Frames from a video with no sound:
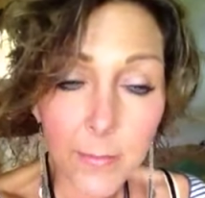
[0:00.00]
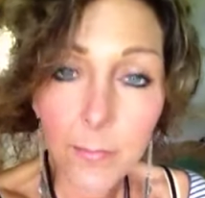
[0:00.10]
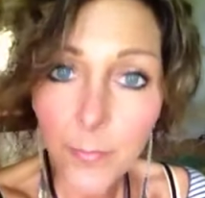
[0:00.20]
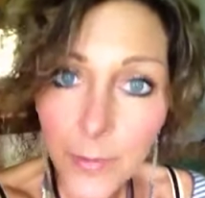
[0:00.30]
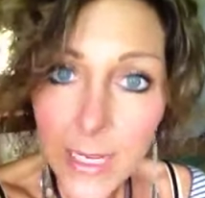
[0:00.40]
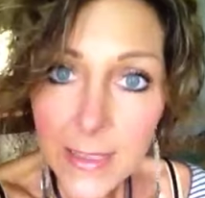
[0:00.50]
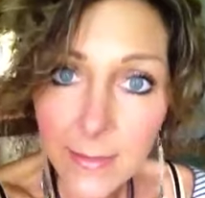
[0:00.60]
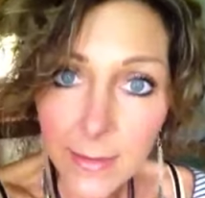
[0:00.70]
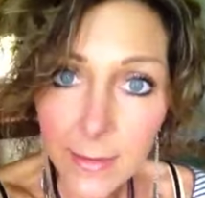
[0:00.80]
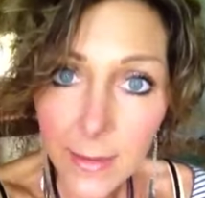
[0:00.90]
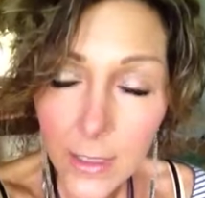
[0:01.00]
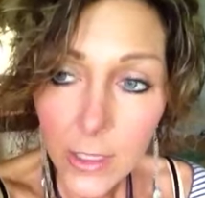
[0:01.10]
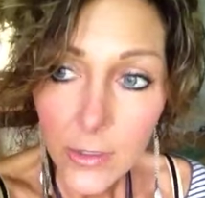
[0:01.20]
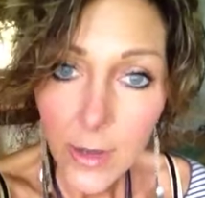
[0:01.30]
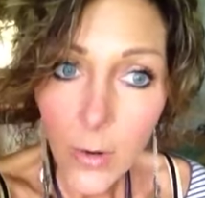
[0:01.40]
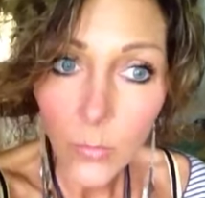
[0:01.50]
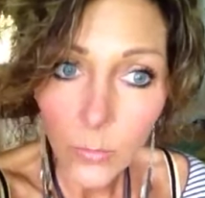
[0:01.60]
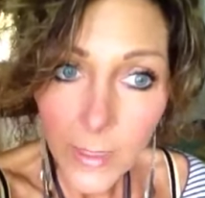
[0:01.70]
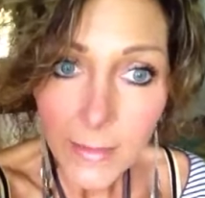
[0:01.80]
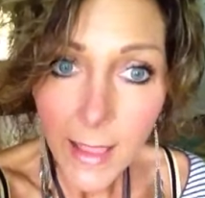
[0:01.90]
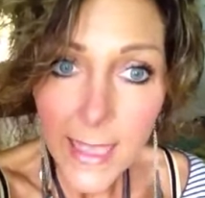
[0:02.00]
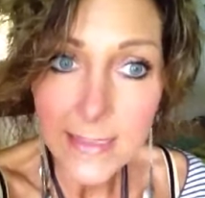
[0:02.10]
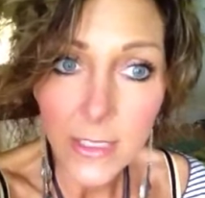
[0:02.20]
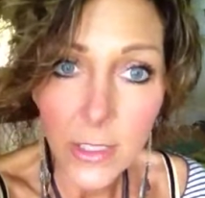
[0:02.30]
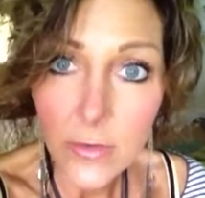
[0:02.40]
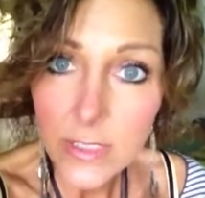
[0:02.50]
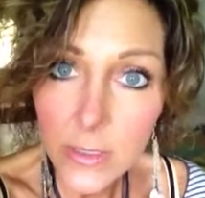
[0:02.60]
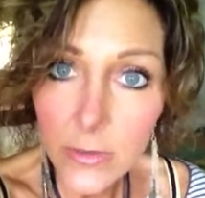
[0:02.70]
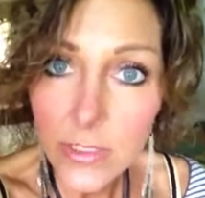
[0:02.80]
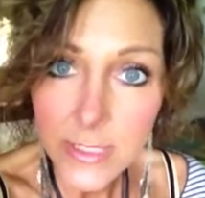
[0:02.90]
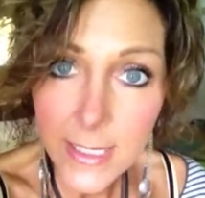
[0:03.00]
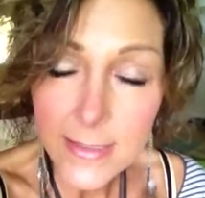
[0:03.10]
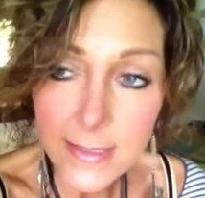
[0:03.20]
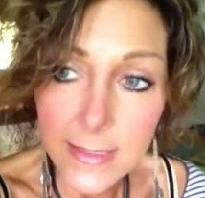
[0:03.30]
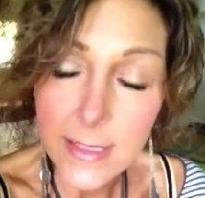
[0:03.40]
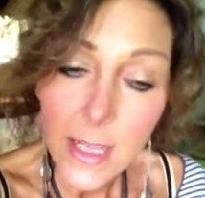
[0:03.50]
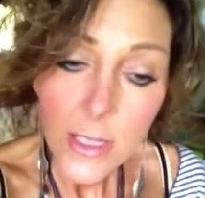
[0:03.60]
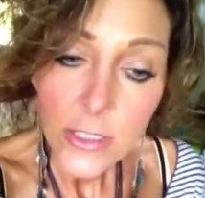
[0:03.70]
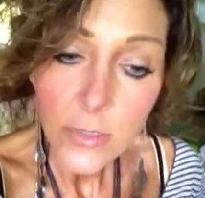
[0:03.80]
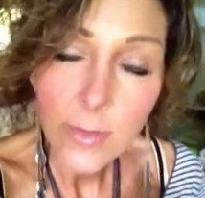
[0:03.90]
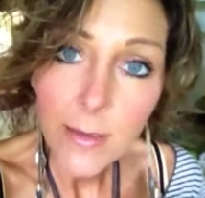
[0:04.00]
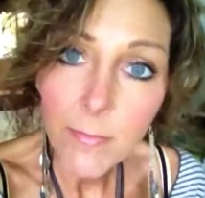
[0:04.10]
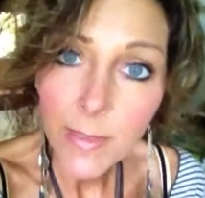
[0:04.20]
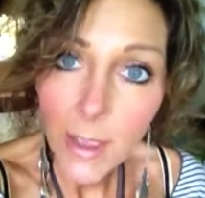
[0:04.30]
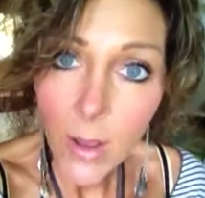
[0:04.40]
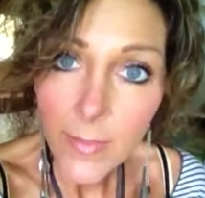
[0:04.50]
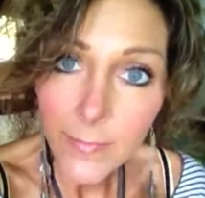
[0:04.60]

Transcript: breathing, you know, realizing, using your senses to get beyond